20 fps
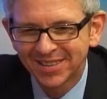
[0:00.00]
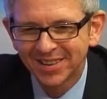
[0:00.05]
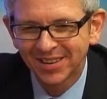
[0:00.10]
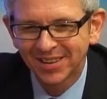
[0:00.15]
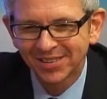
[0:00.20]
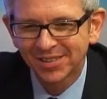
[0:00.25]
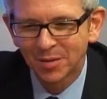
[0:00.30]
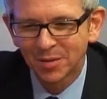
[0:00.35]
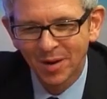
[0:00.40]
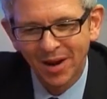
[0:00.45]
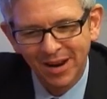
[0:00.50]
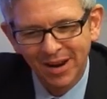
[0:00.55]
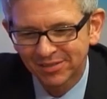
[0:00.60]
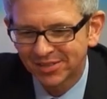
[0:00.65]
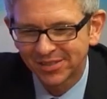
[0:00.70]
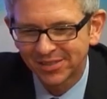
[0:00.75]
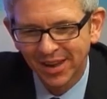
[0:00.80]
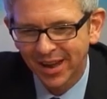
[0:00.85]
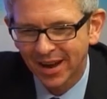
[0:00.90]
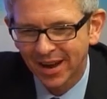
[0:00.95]
to think so, but I have
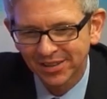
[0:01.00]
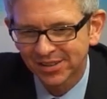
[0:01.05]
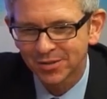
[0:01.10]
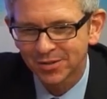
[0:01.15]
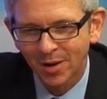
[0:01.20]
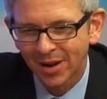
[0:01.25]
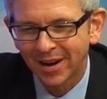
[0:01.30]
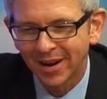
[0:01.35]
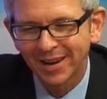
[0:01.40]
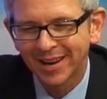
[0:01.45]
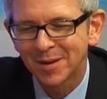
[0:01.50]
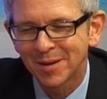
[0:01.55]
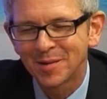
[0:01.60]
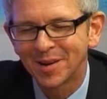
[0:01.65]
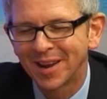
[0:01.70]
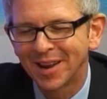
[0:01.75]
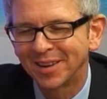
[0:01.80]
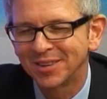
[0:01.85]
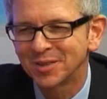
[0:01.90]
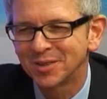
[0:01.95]
to say I sweat like
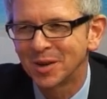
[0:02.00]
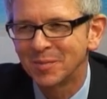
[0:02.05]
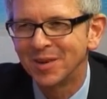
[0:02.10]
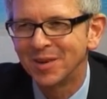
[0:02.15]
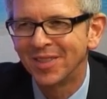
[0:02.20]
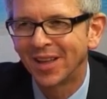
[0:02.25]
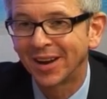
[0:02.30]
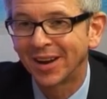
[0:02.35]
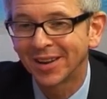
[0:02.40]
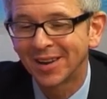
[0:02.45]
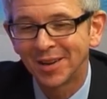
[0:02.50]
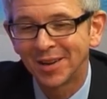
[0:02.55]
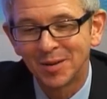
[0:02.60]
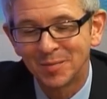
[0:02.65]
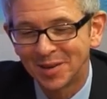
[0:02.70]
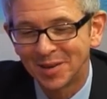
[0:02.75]
everybody else when I'm in that queue,